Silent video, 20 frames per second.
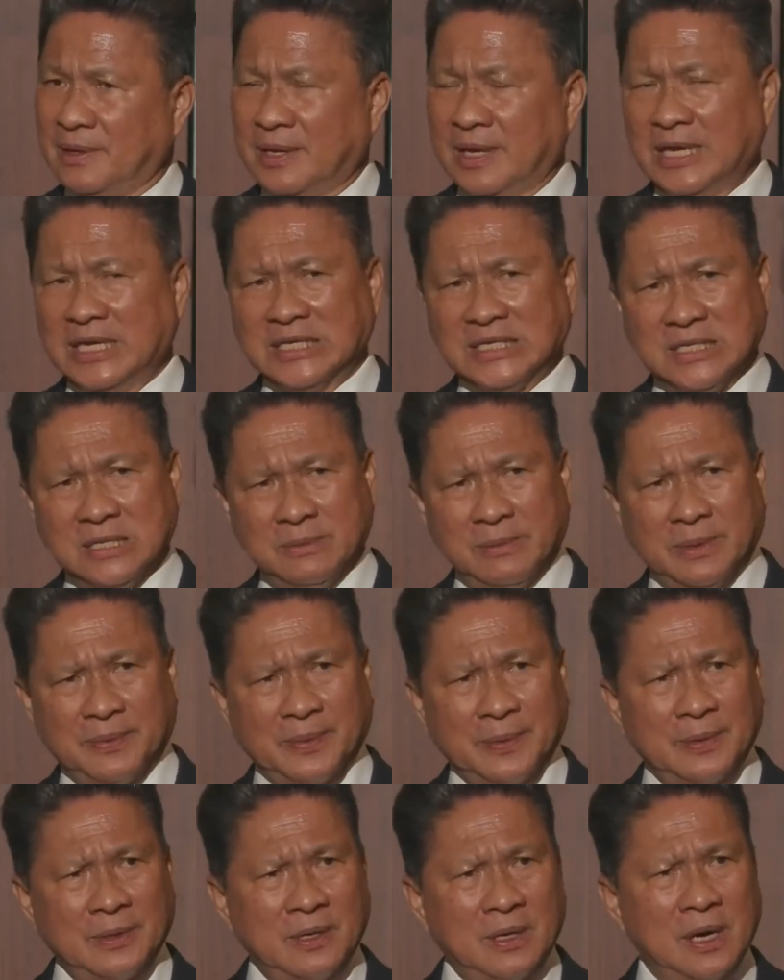In terms
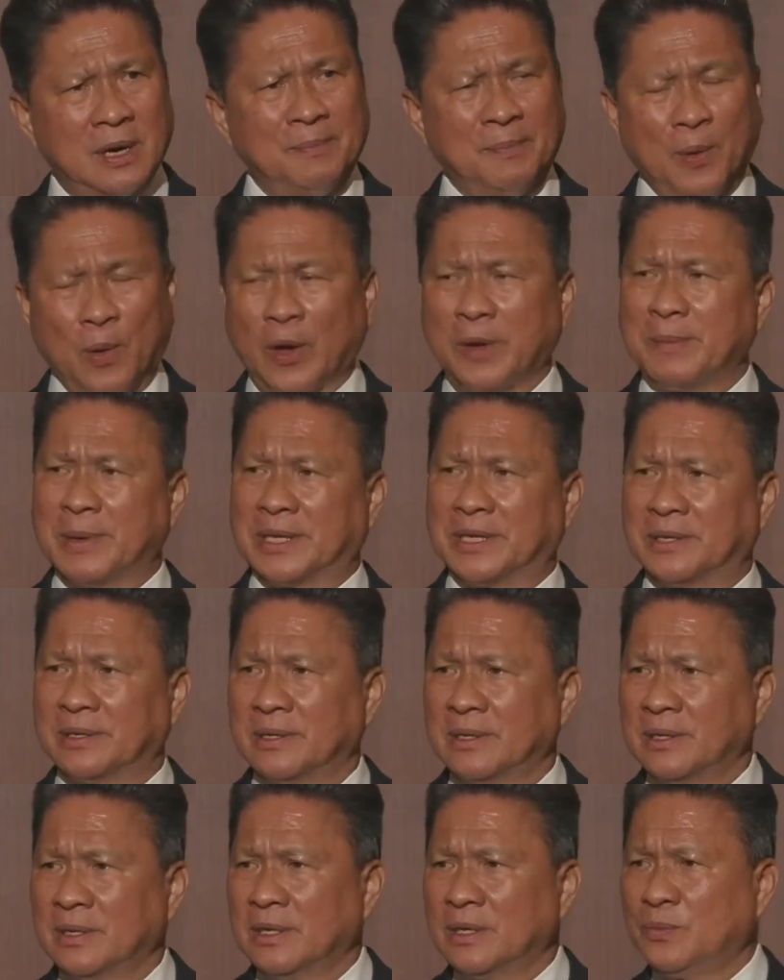of employment,
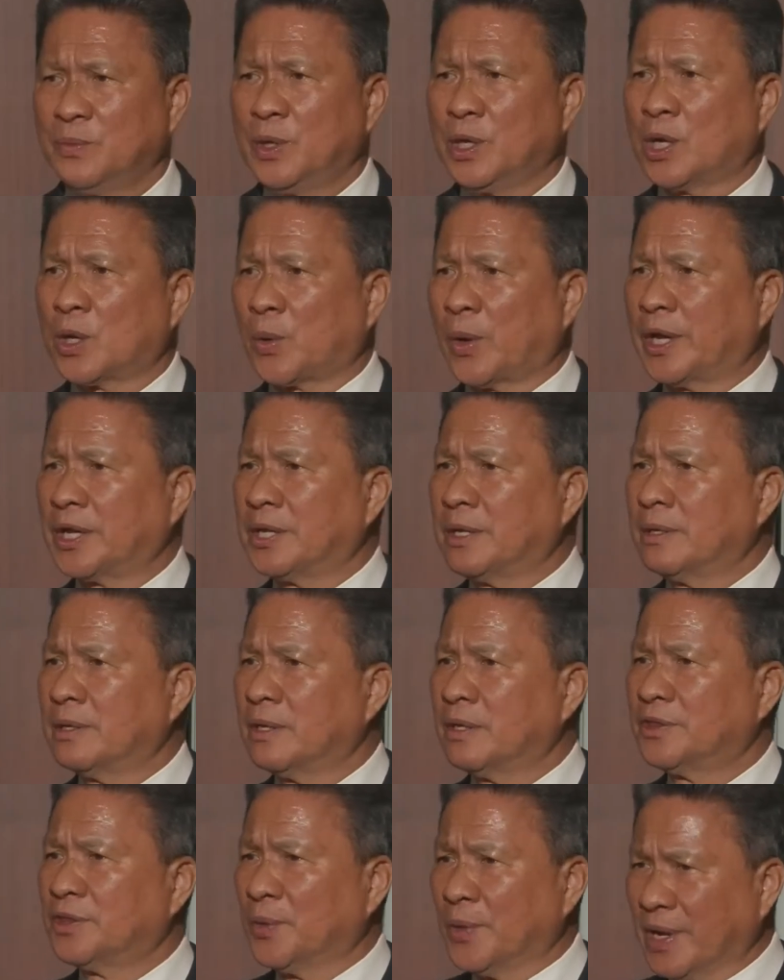we create
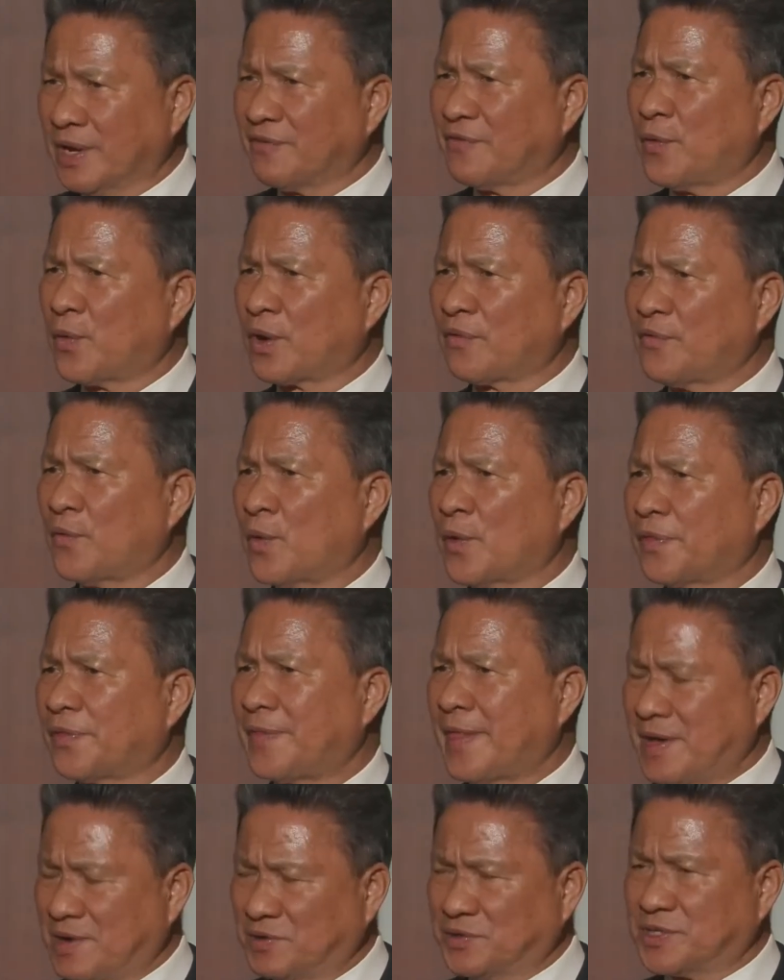
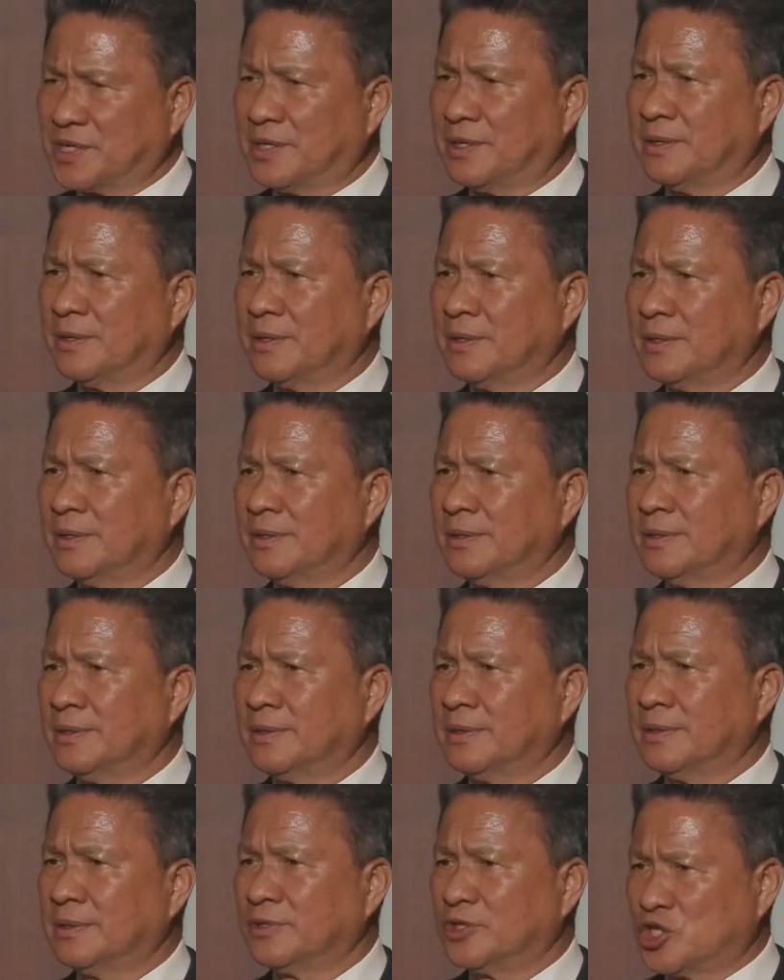344,000
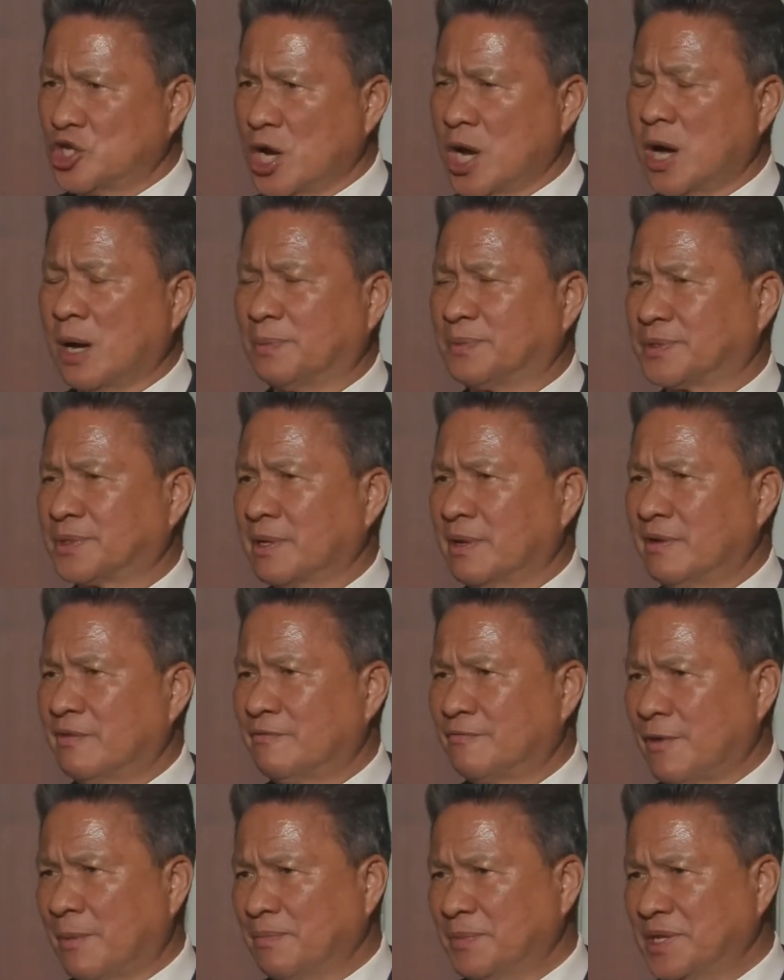jobs
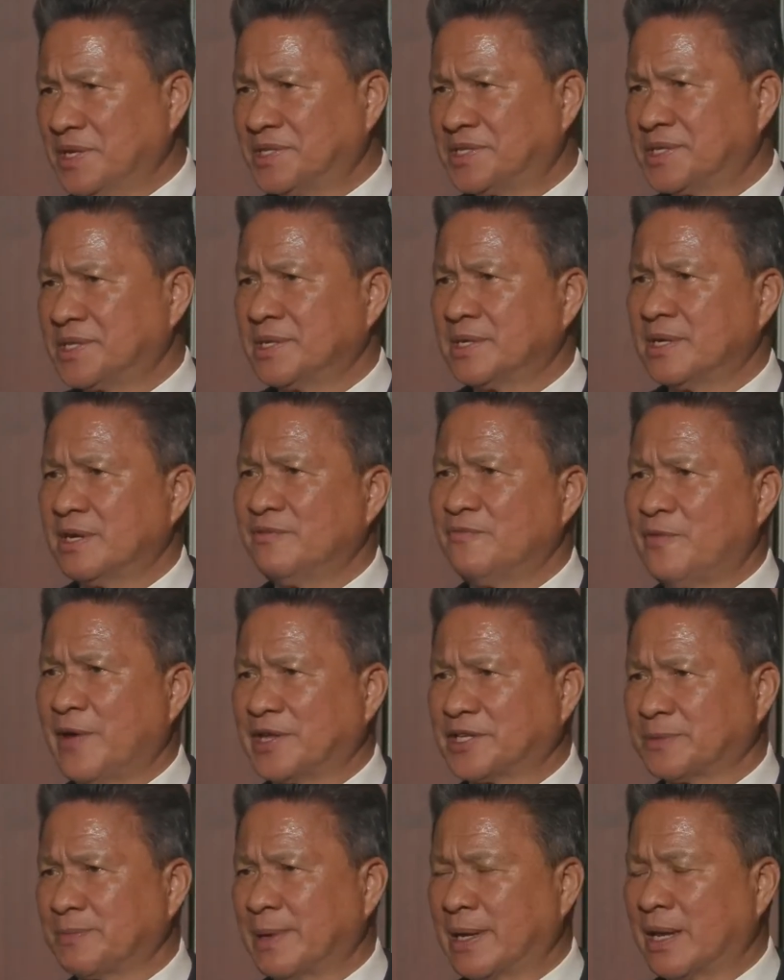from this
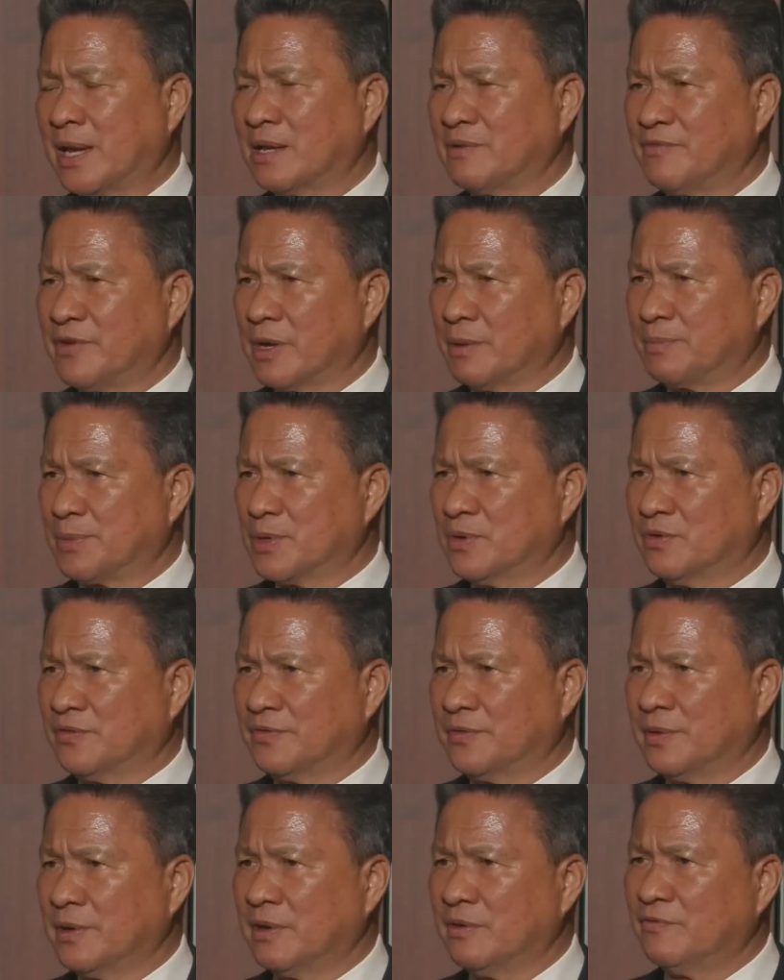investment that we
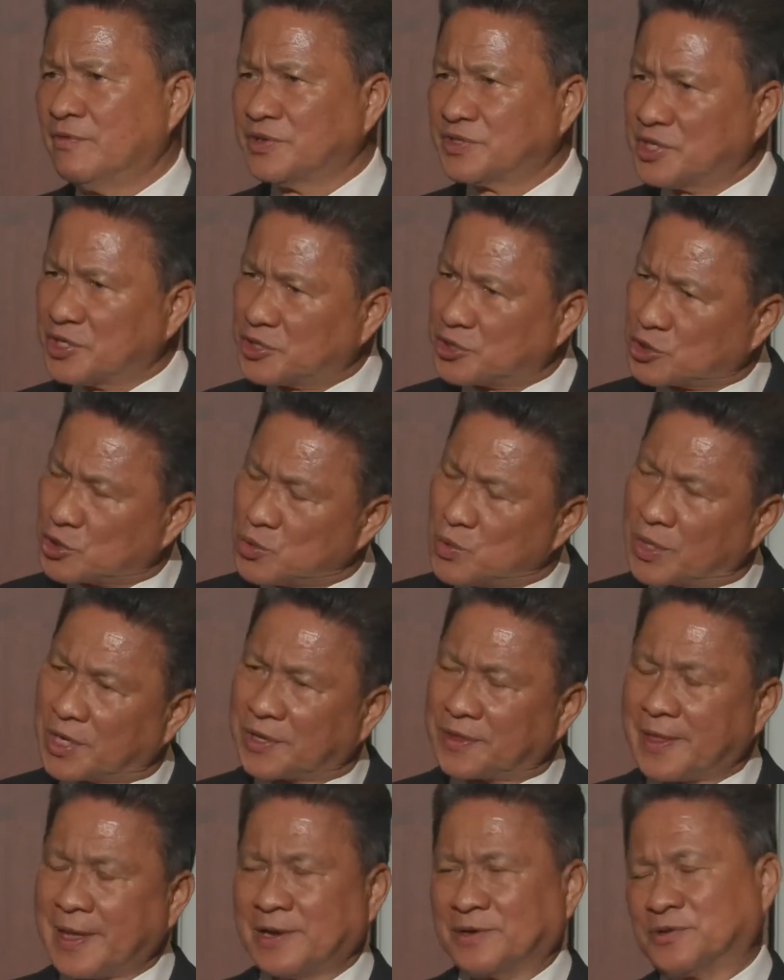approve versus
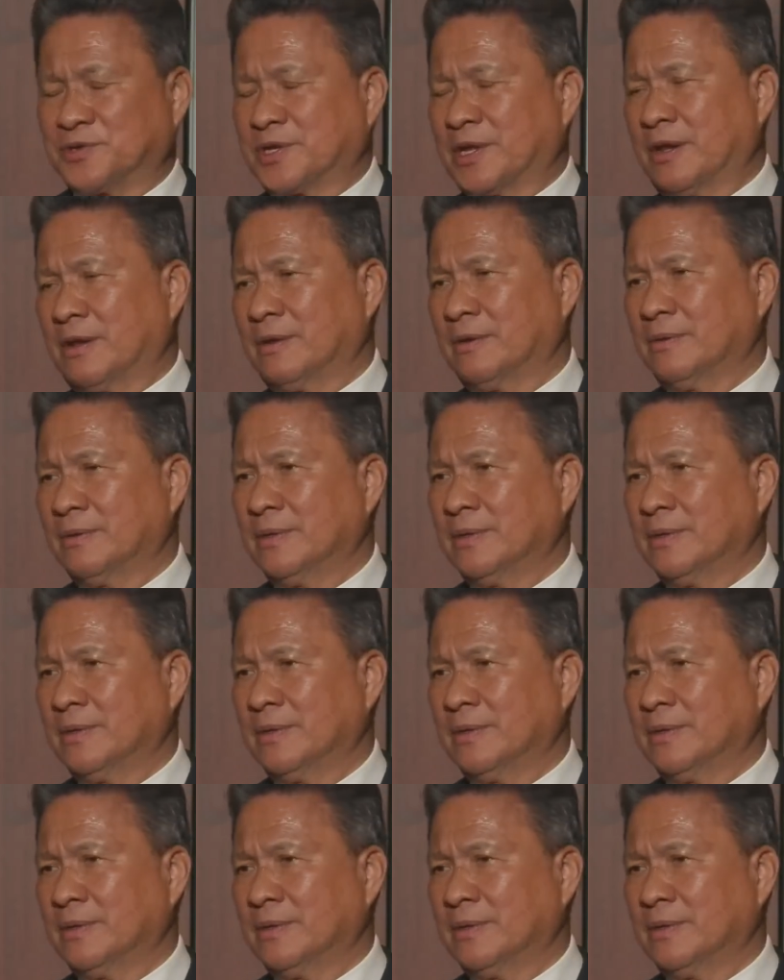200,000.